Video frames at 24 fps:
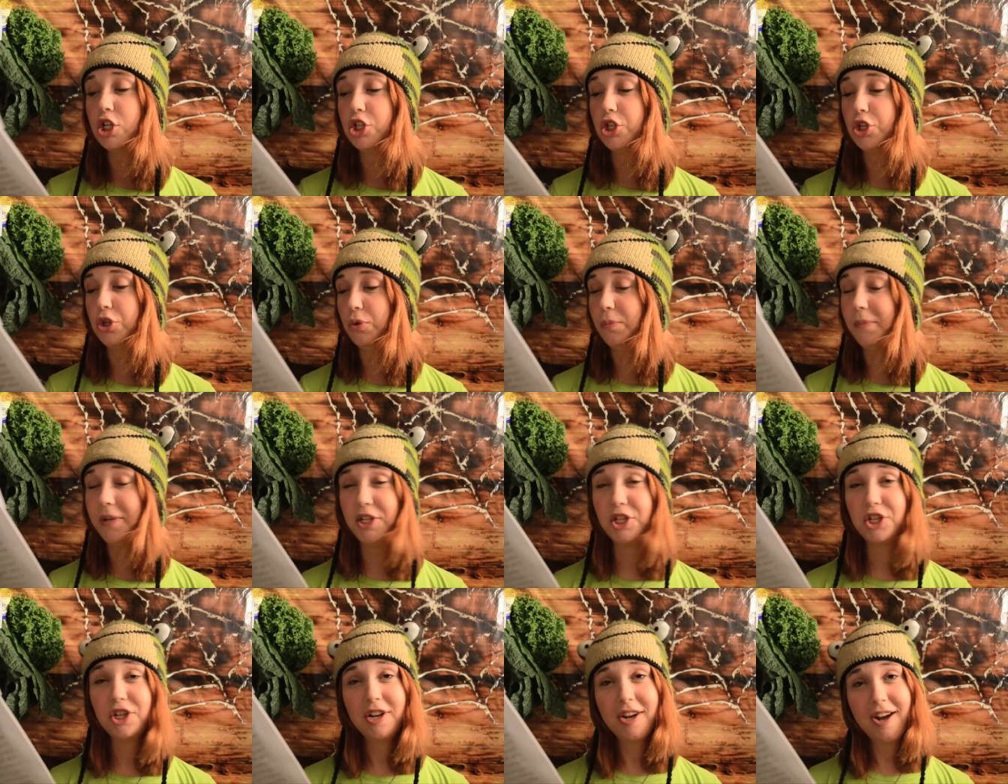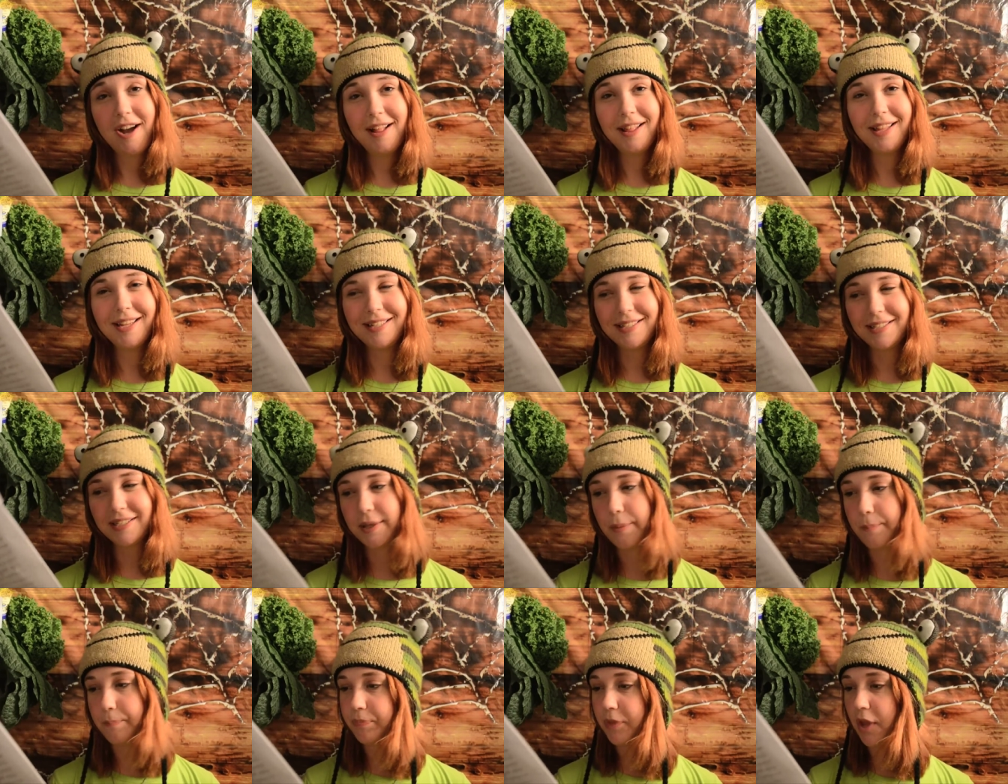to Misha Collins
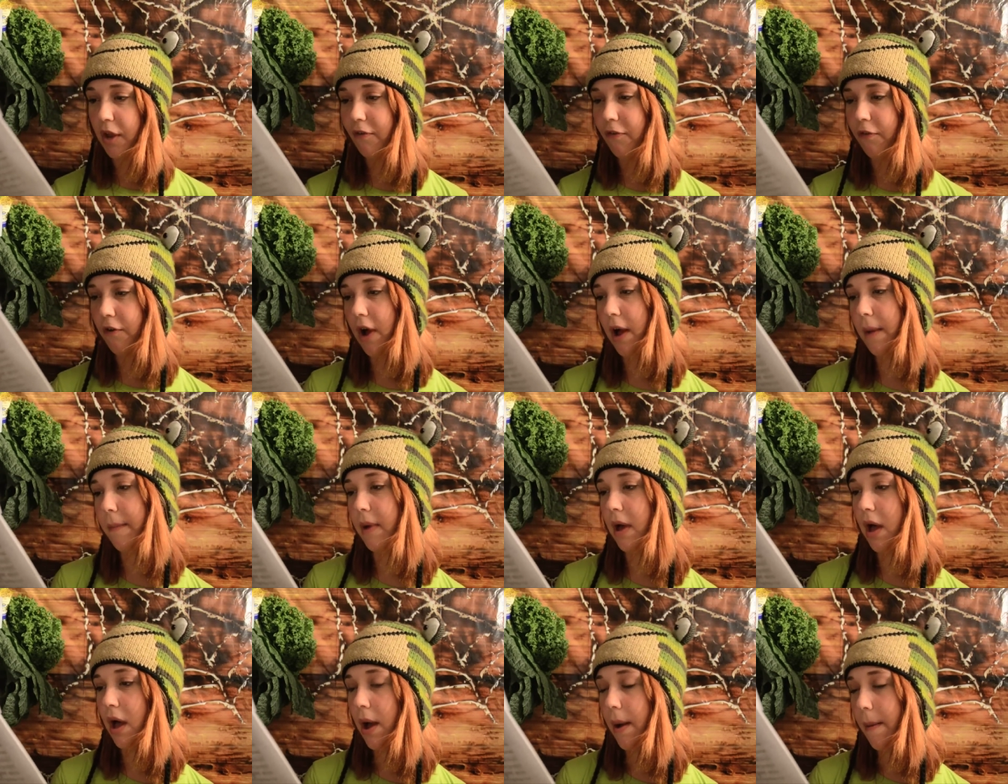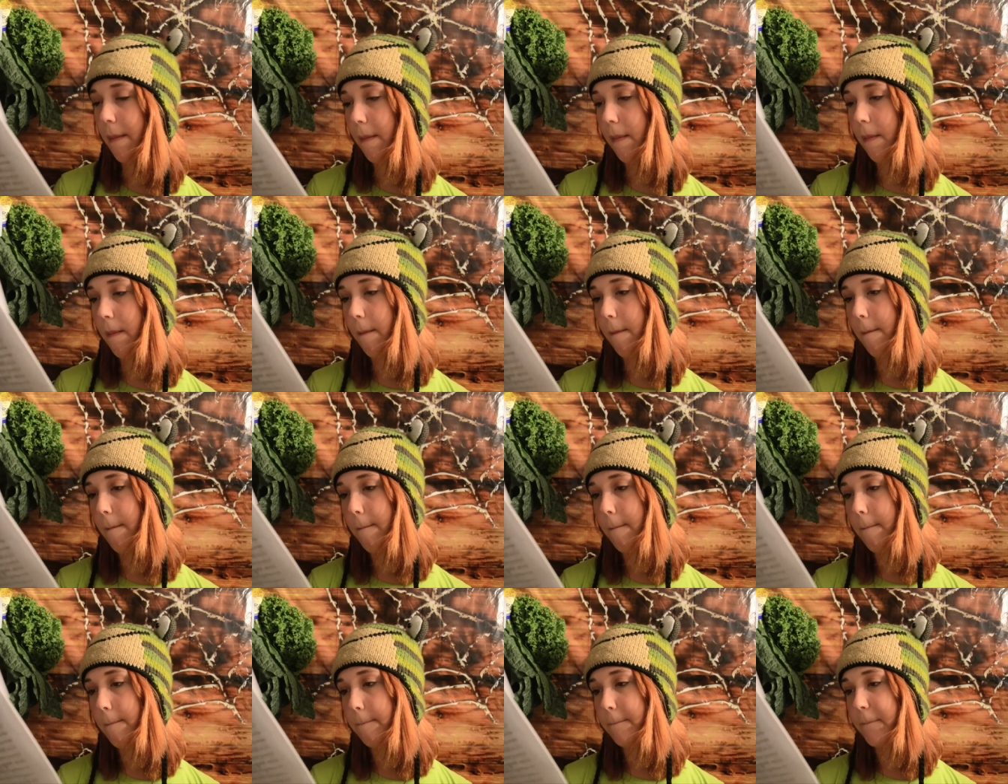from
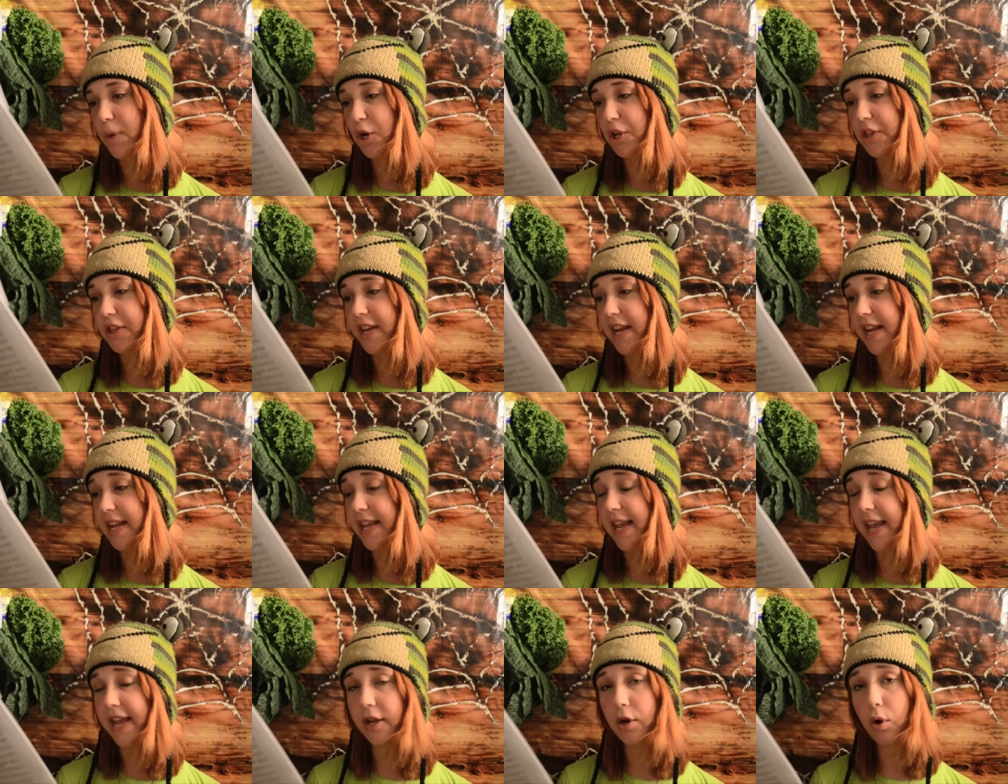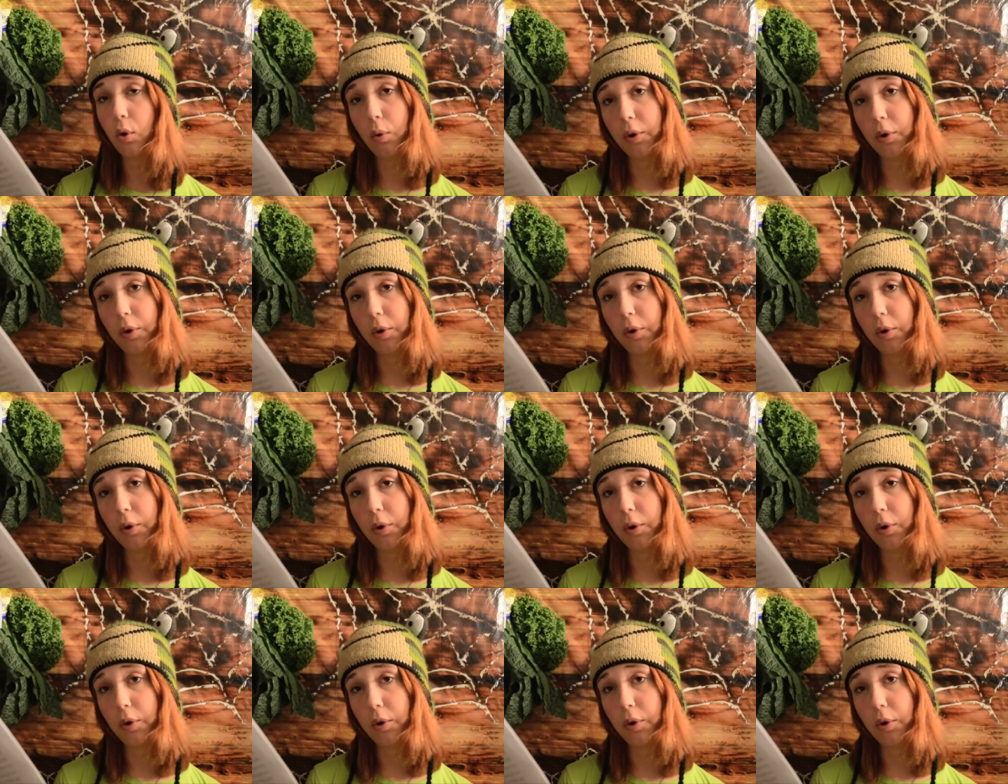Birthday Cake